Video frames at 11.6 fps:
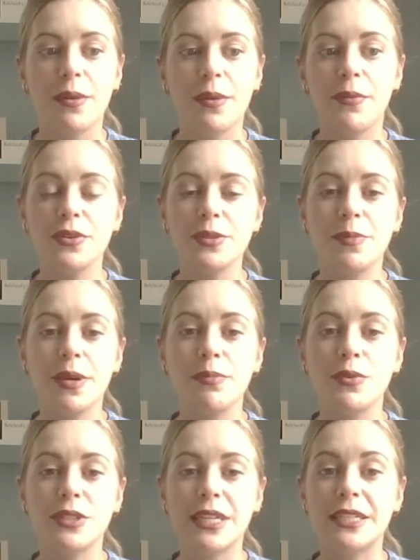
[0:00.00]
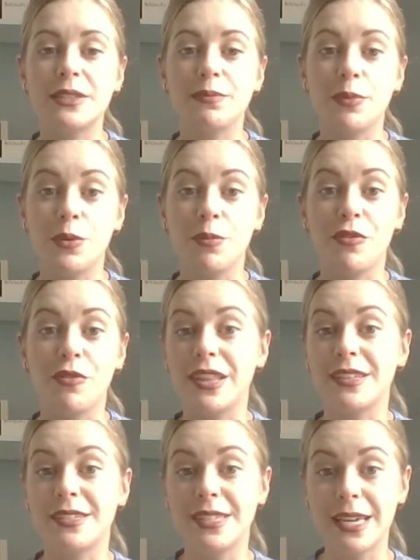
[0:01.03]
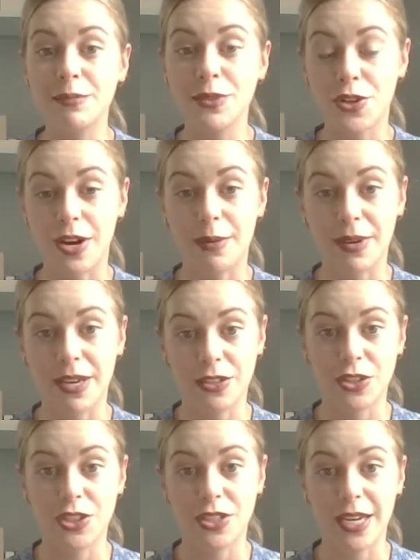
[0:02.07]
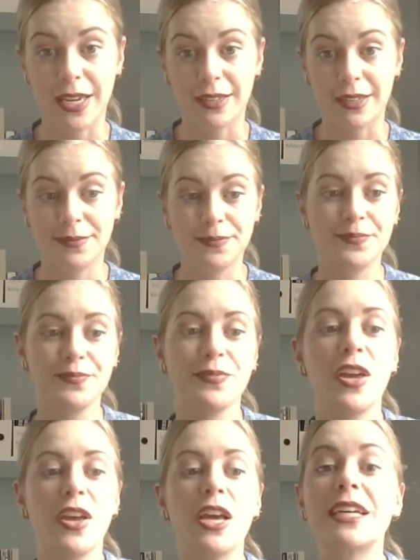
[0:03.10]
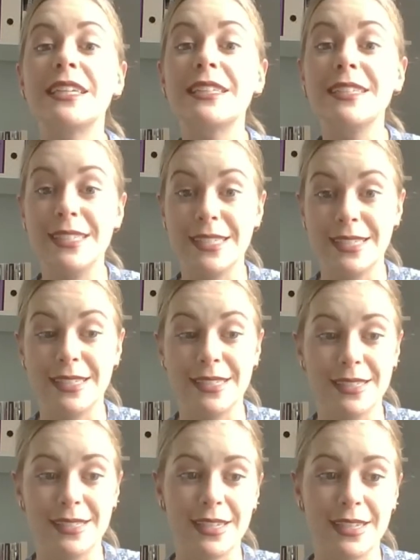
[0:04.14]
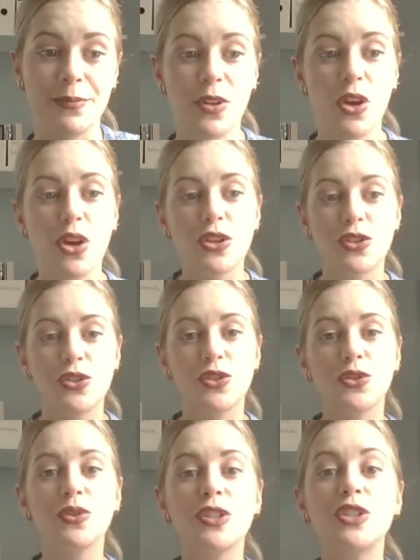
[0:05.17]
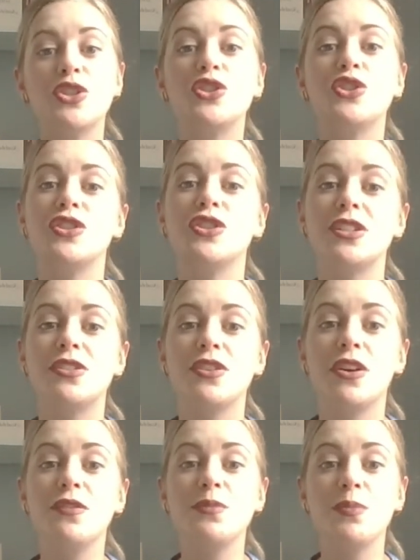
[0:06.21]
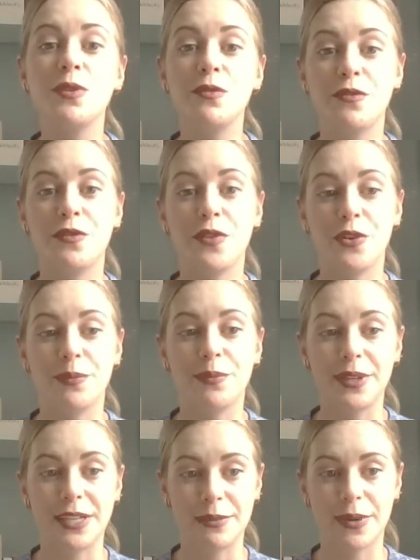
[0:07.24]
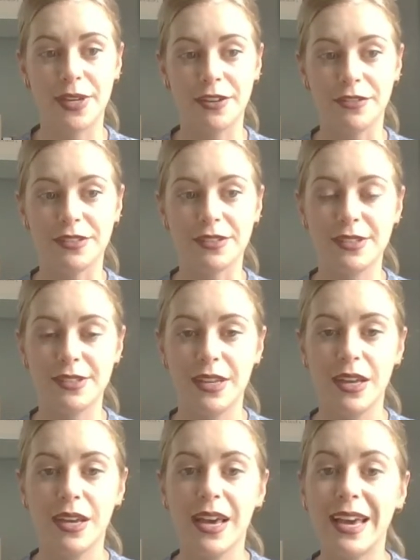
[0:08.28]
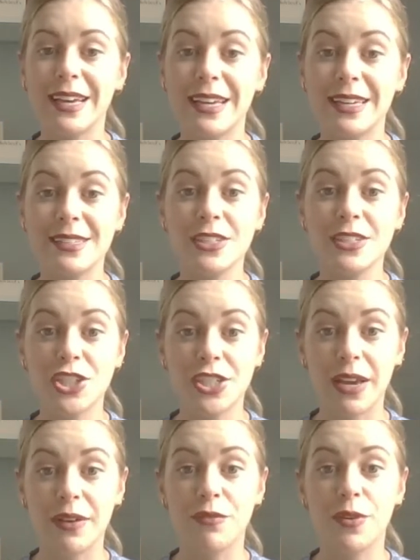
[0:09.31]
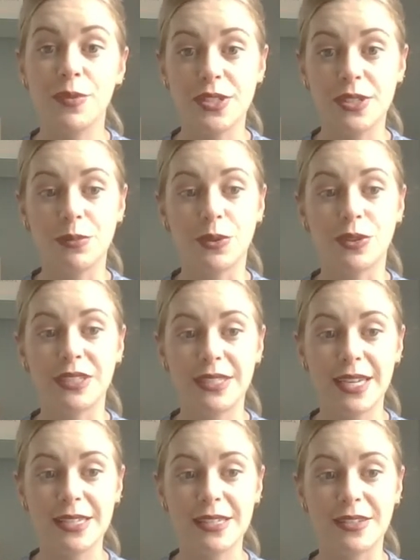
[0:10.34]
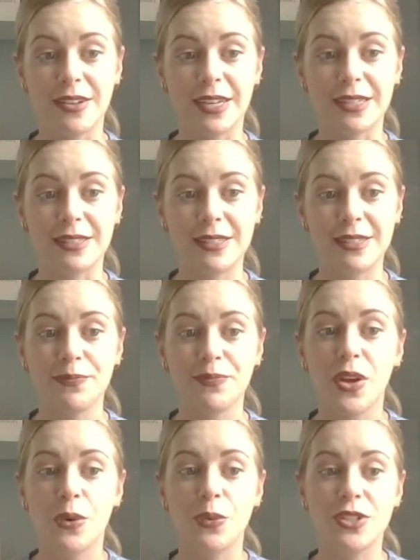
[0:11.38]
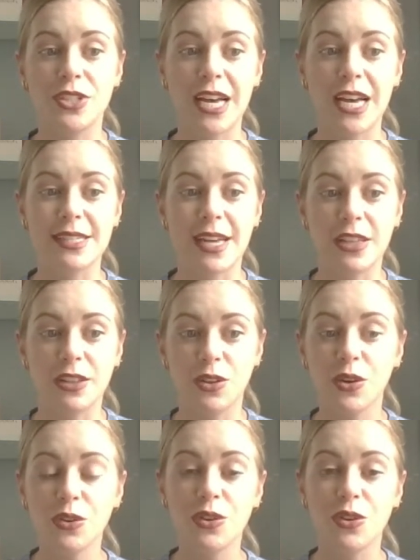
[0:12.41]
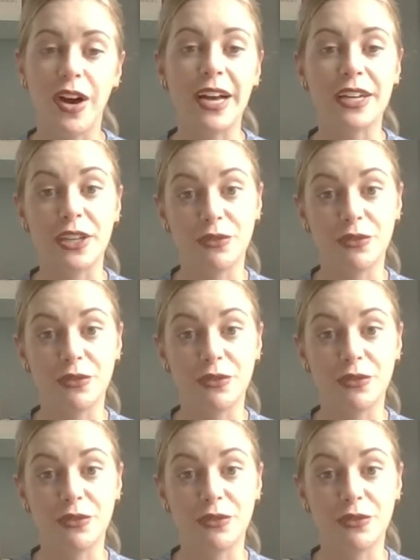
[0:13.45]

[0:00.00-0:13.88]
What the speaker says: Most people tend to poop around the same time each day. Consistency. Stool is usually soft but firm in appearance. It gets its shape from the small intestines, which has a log-like